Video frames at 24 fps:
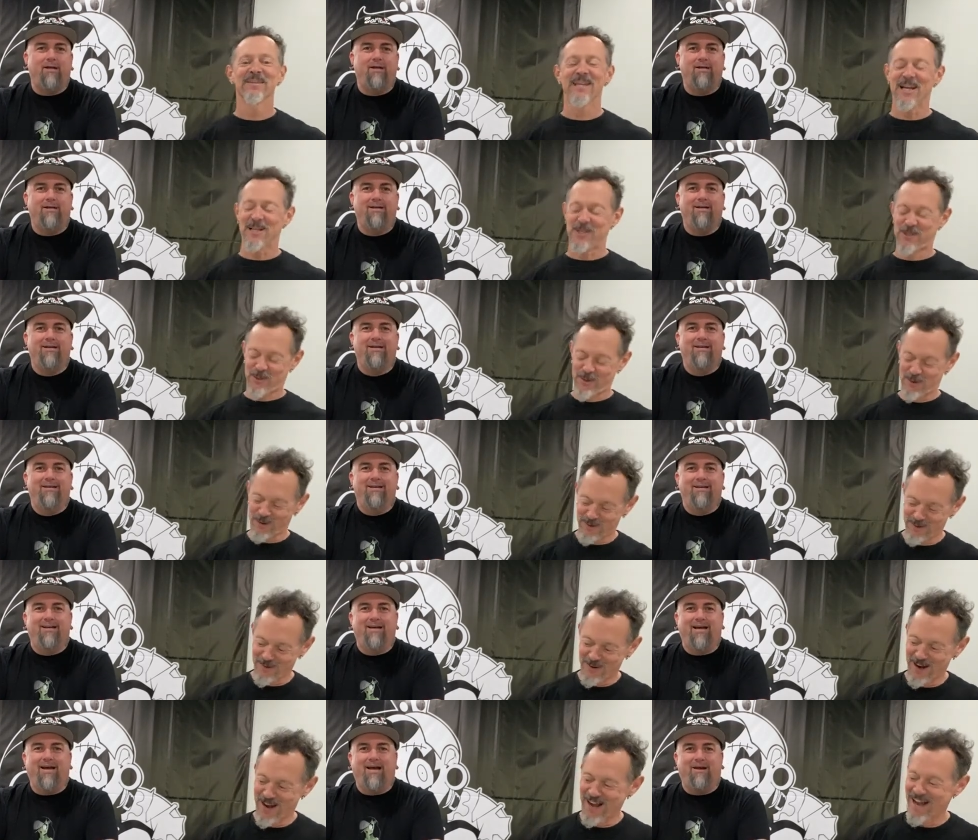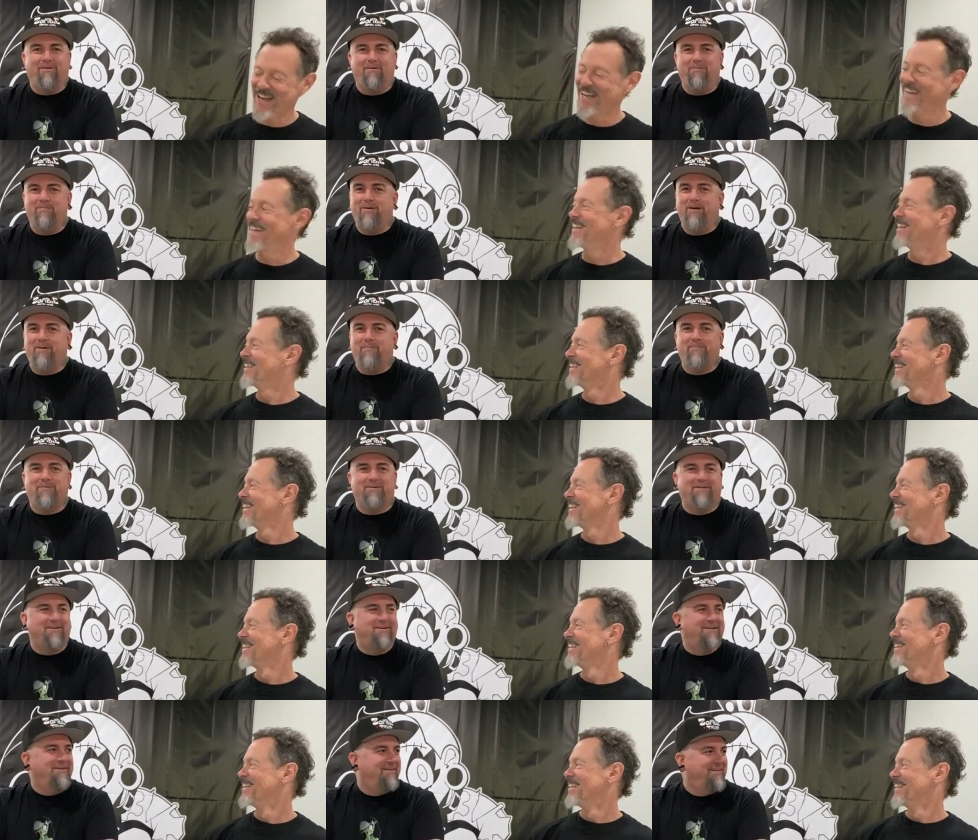Speaker 1: That's right. I
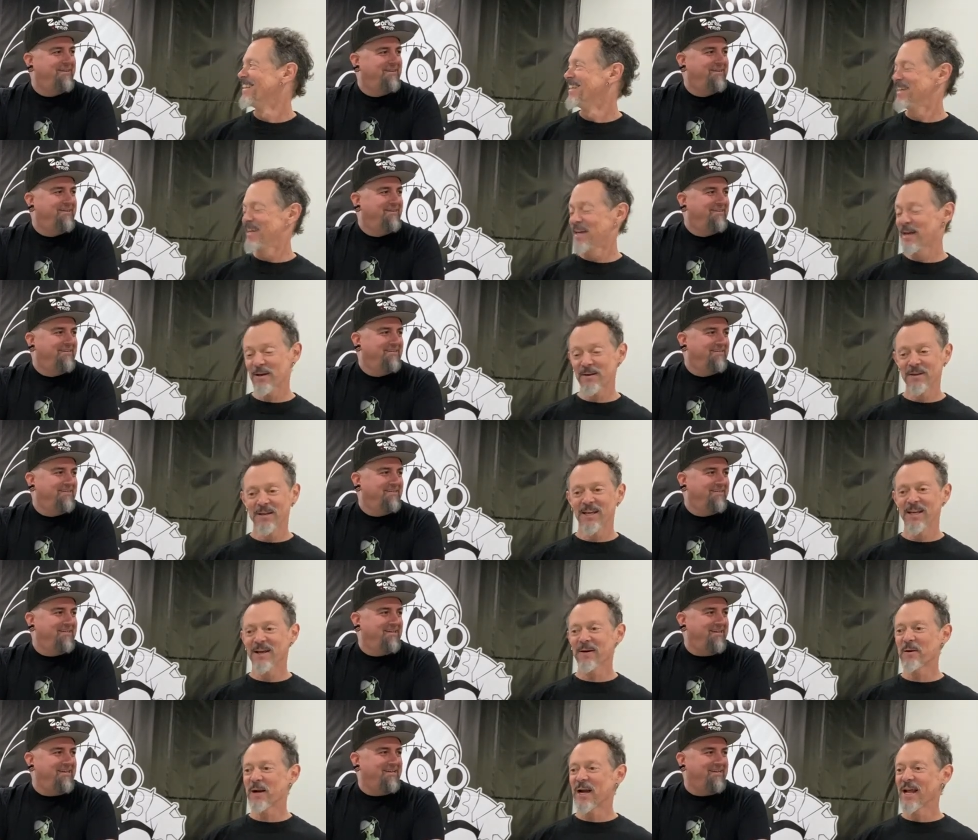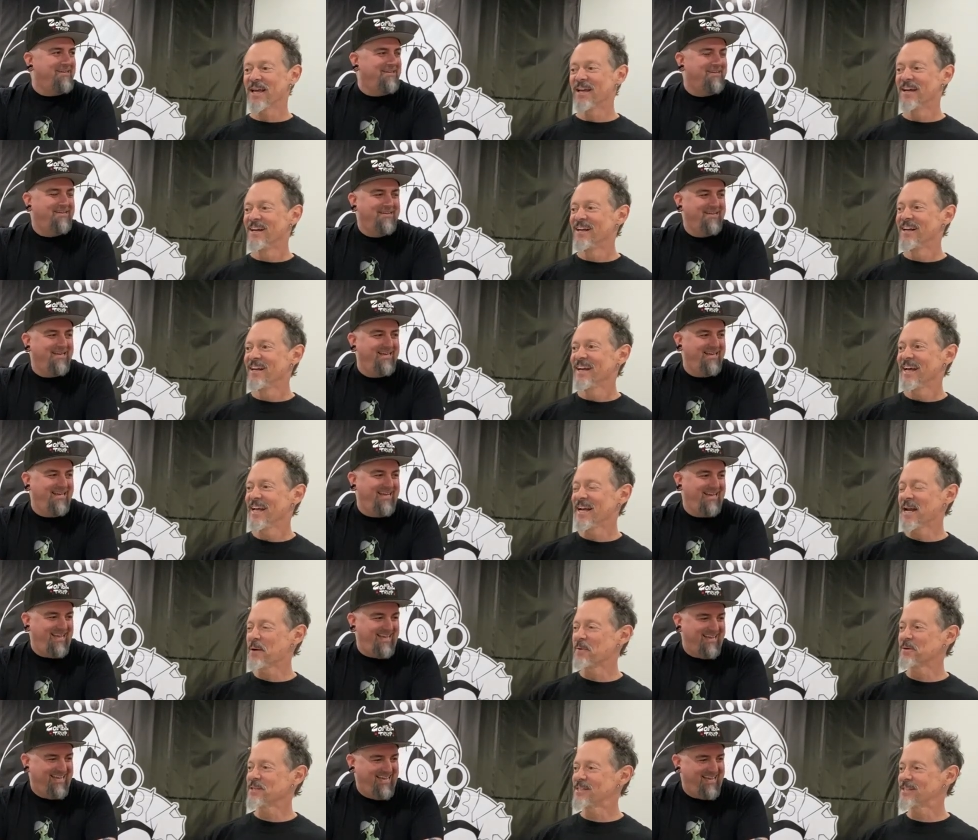remember. Yeah, yeah. yeah.
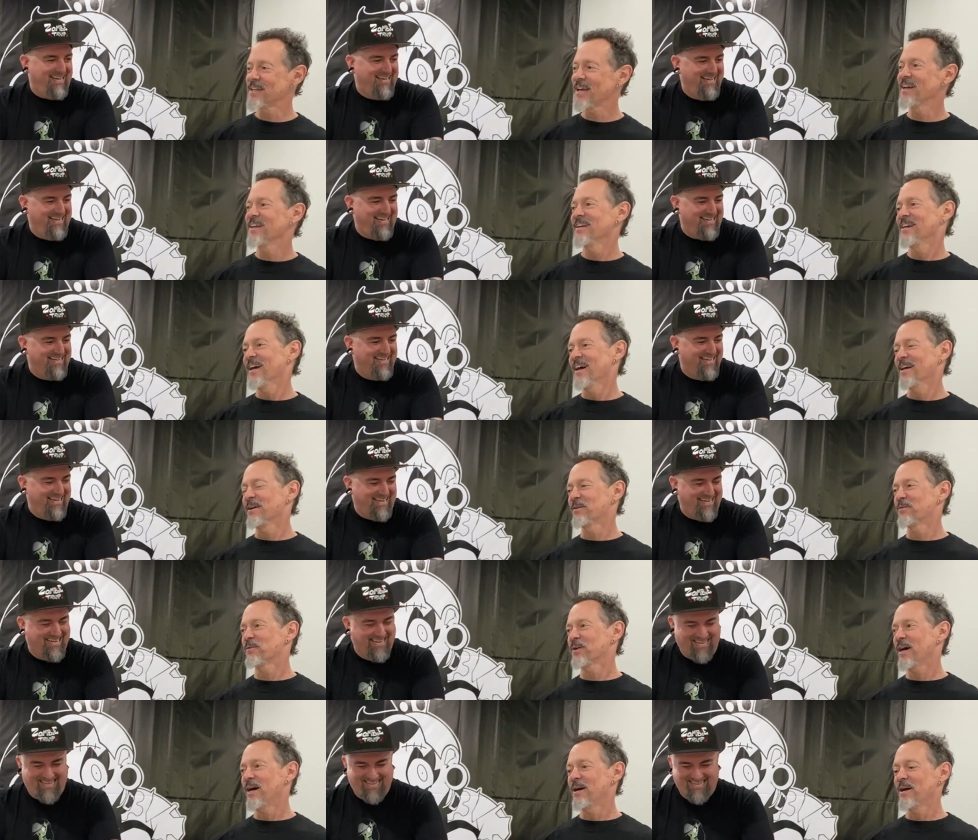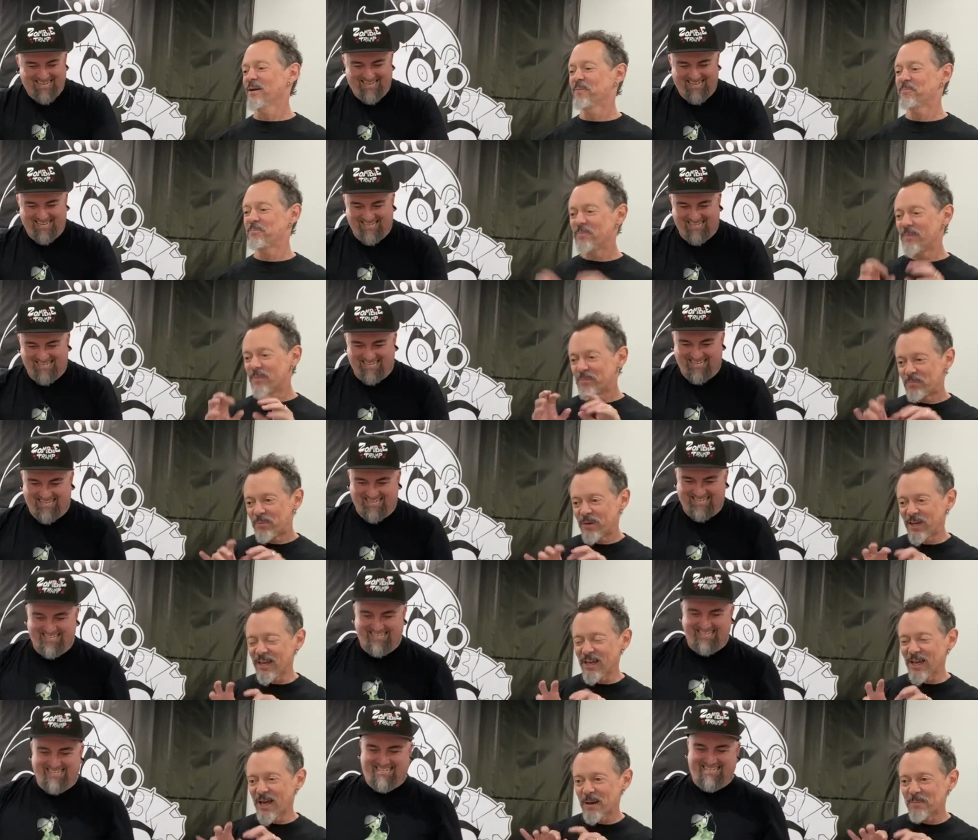and I was saying, yeah, I,
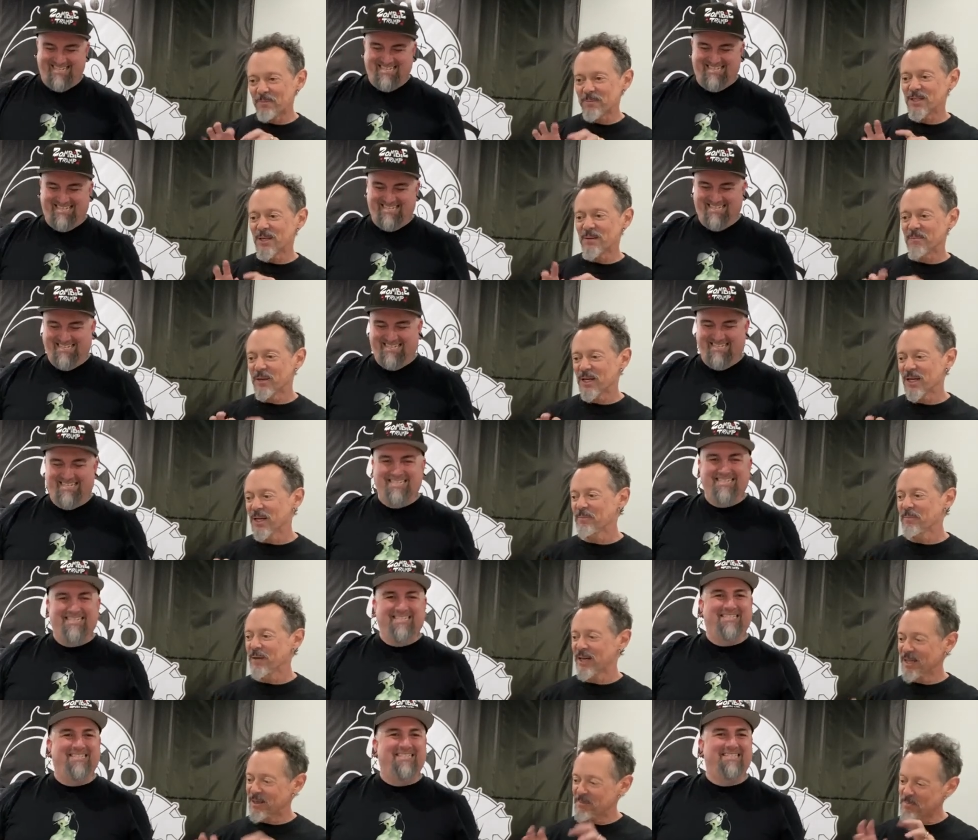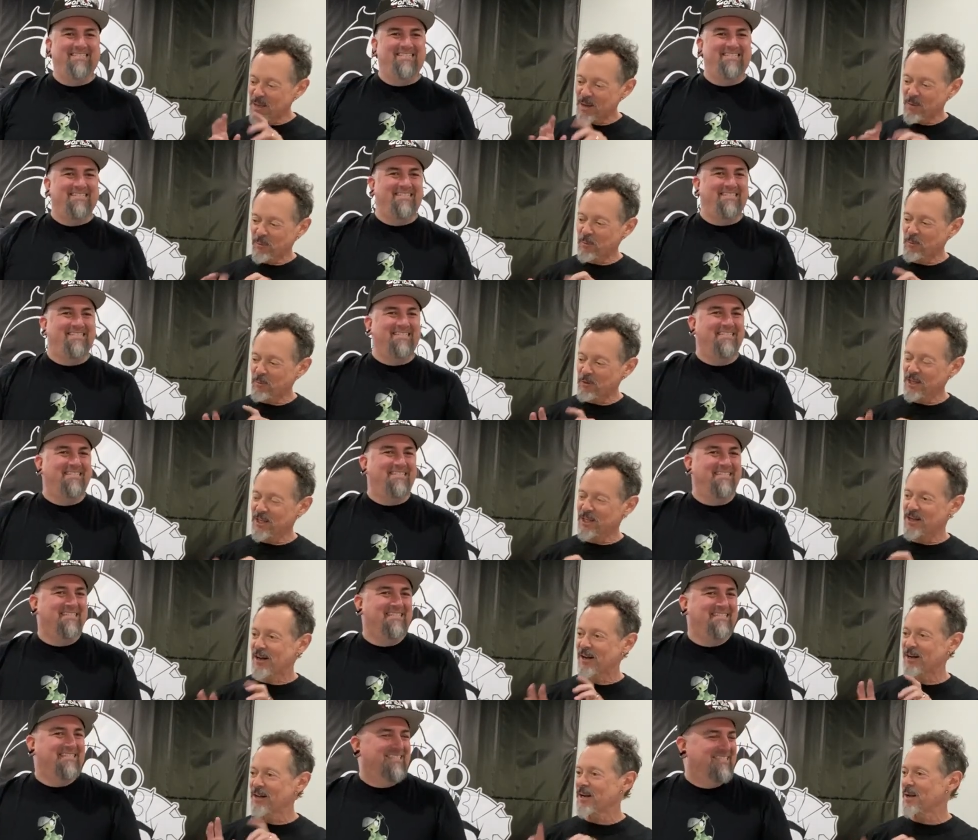I, PM'd him and I'm like, man, we
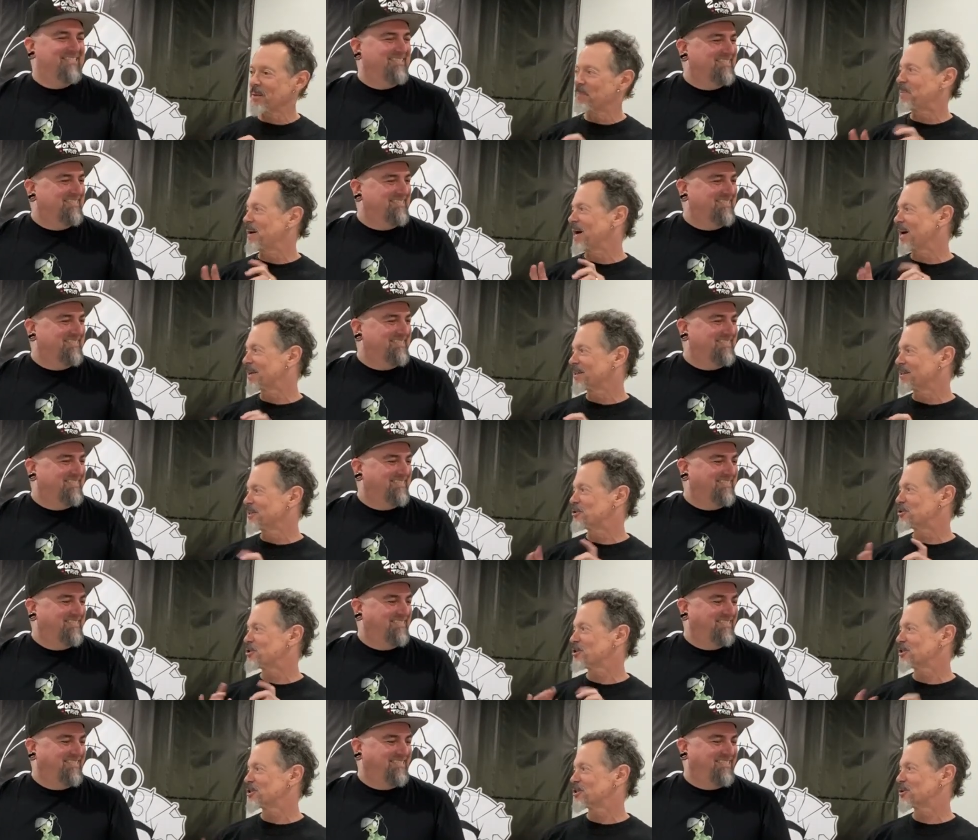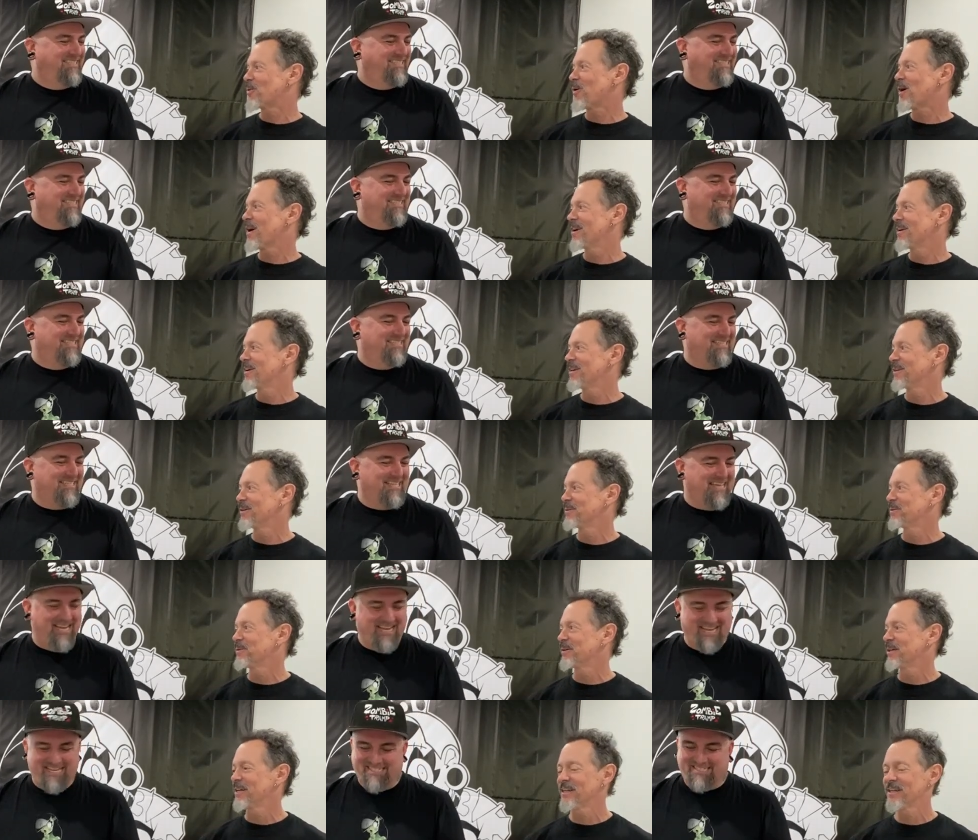really cut it up back in the church choir,
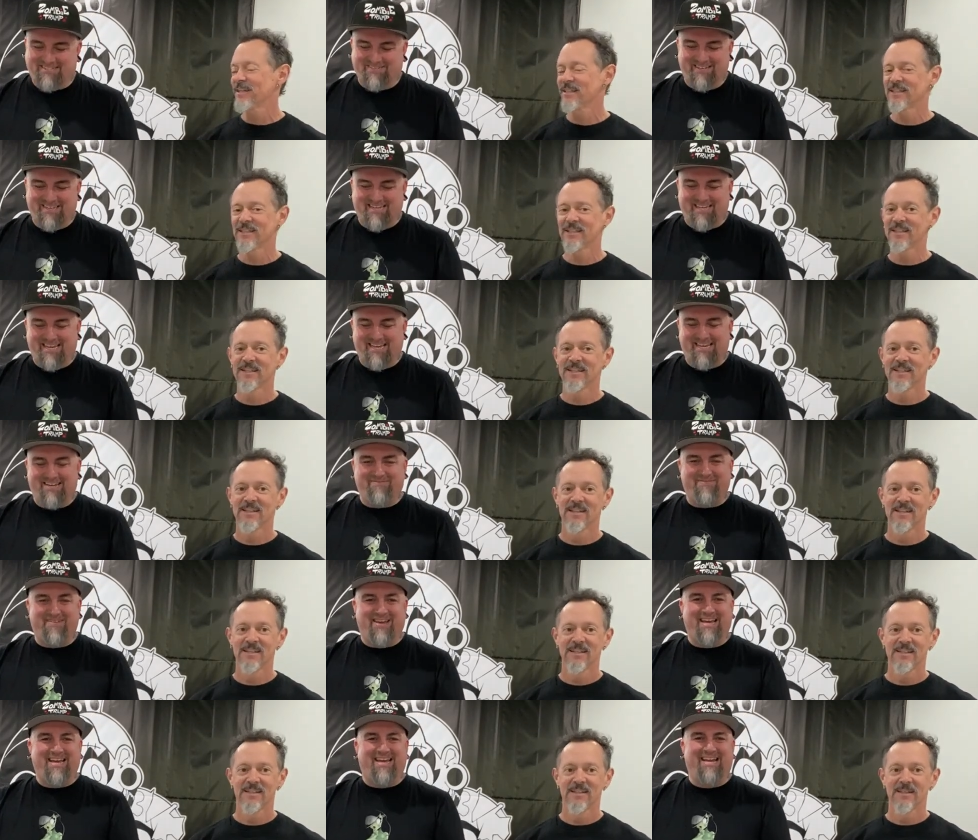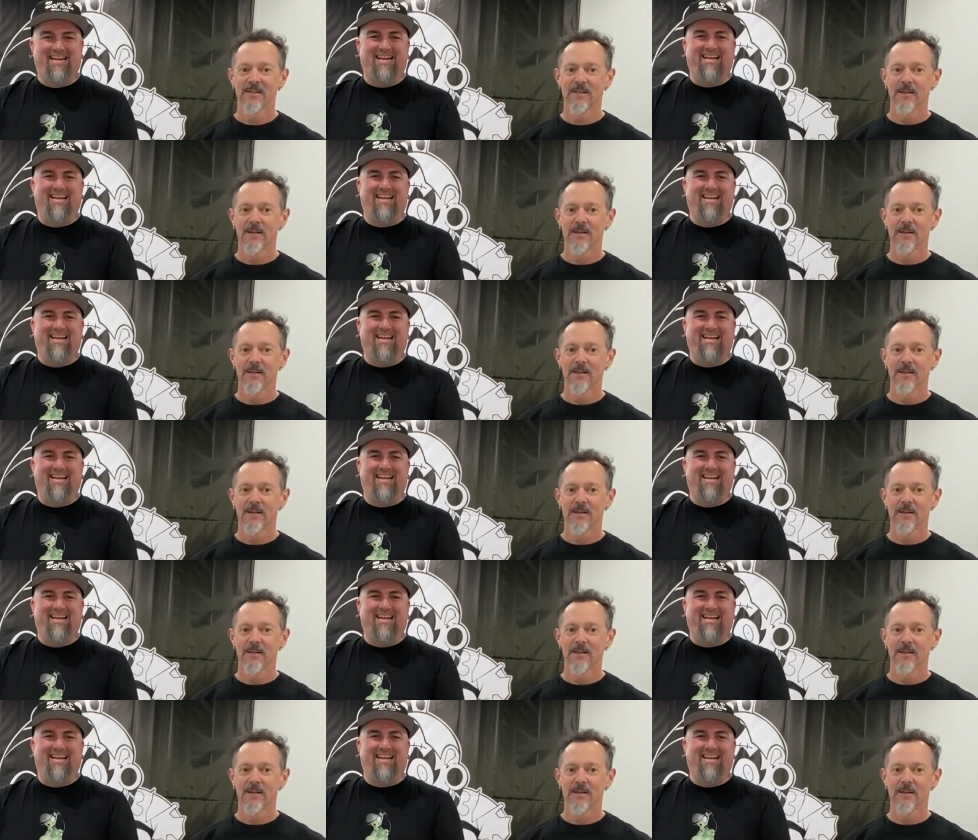didn't yes, we? Yes, we did, man.